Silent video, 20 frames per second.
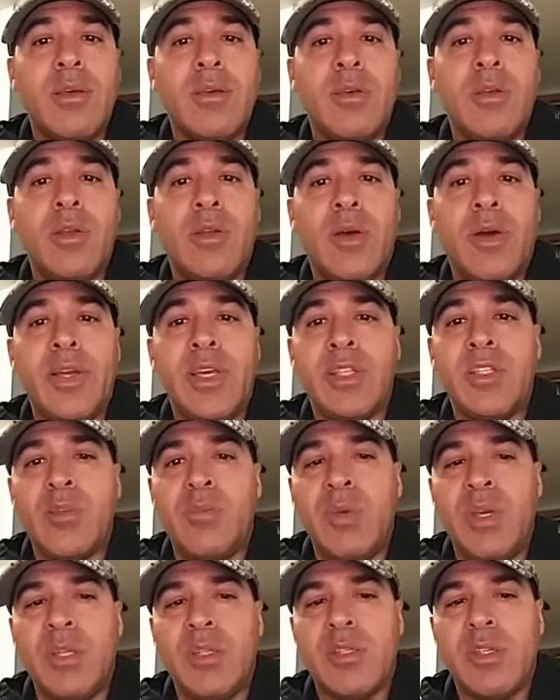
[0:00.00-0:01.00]
I get to
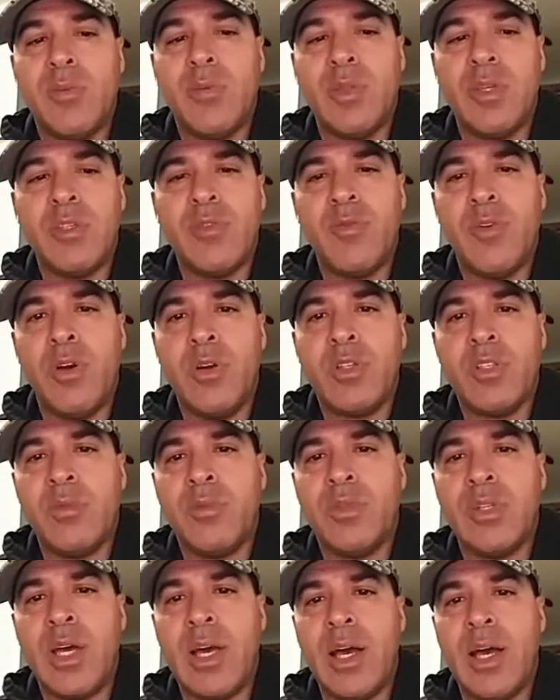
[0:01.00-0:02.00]
meet some of these folks
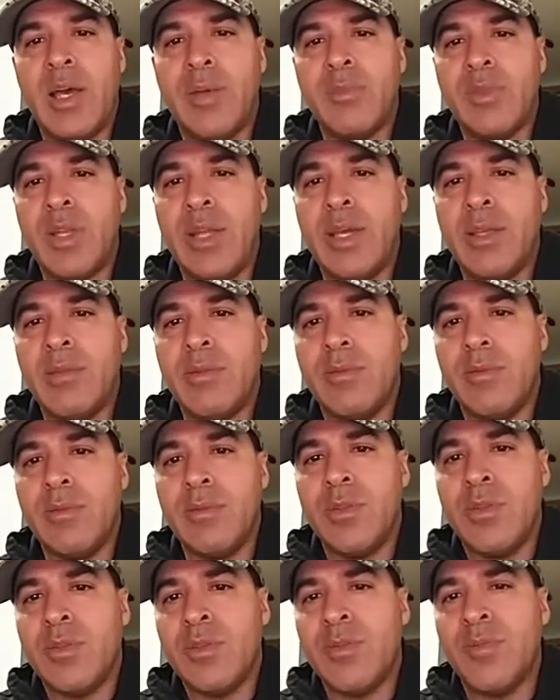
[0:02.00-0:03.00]
sometimes, and I
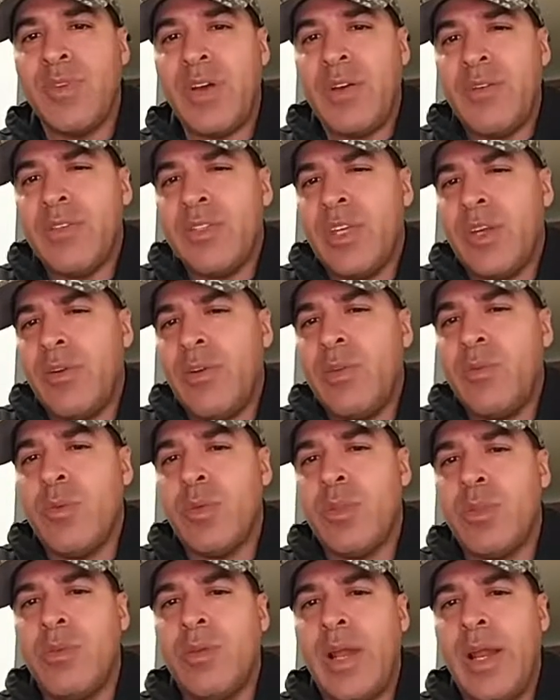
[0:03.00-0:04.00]
do some volunteering
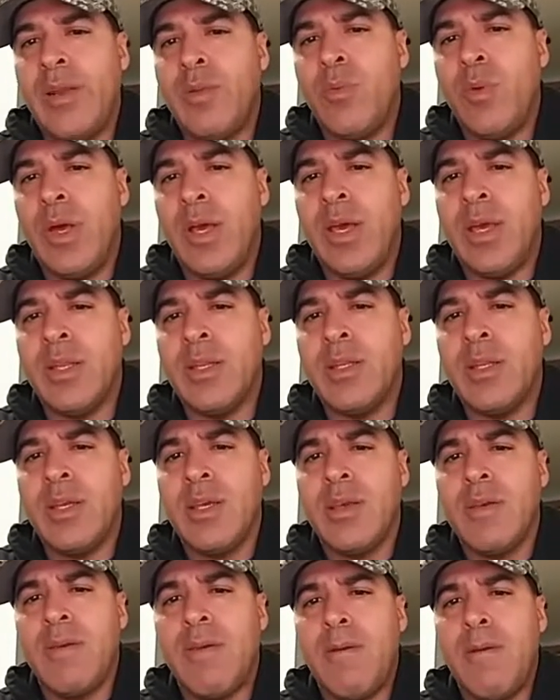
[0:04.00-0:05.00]
with United Way, and
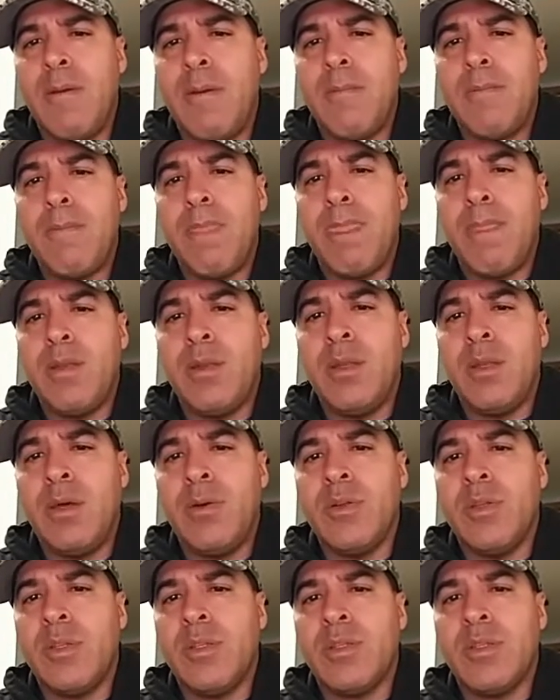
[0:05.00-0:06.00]

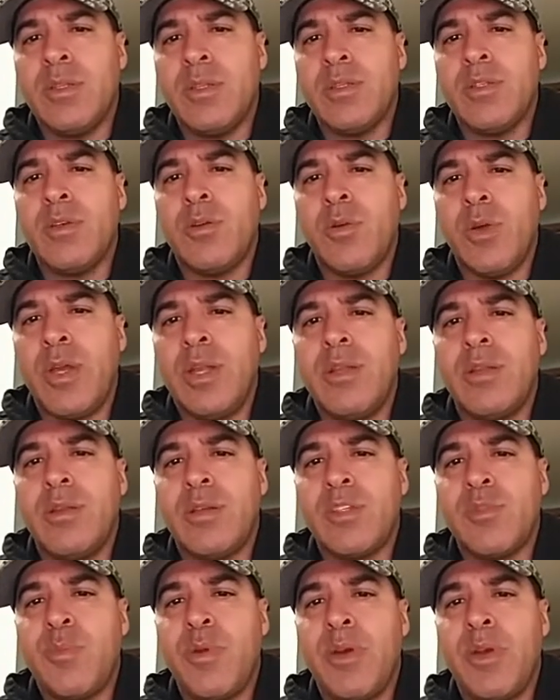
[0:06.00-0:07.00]
it's a great
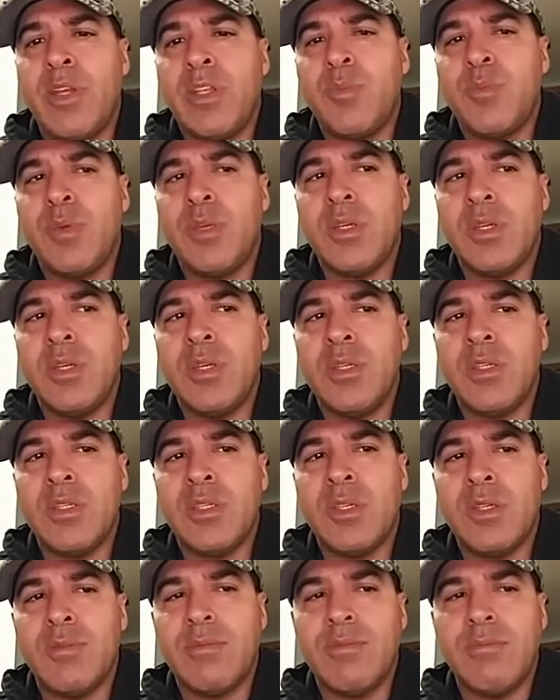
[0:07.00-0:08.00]
experience
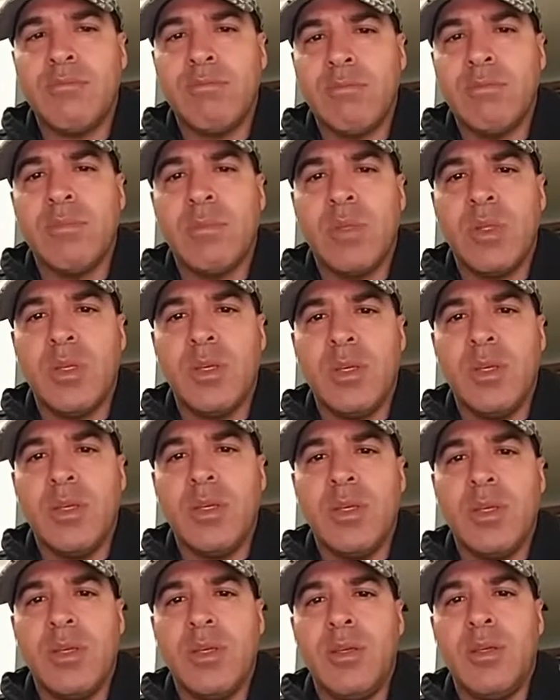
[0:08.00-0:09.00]
because
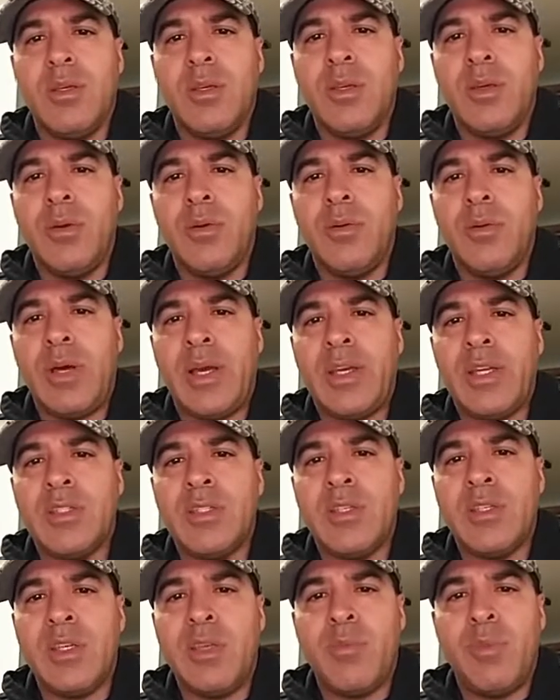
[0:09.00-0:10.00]
I get
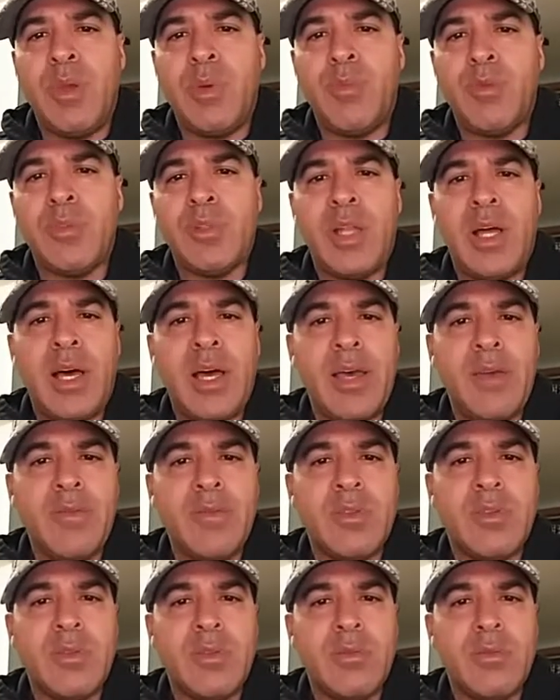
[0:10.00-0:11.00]
to see people's
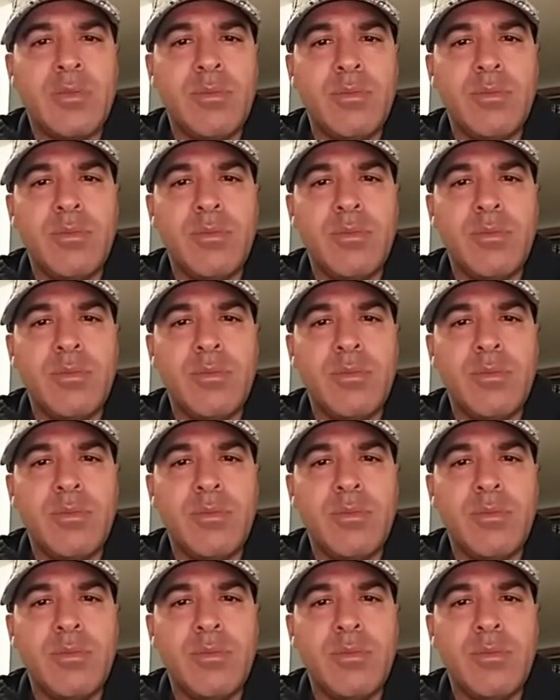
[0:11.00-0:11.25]
lives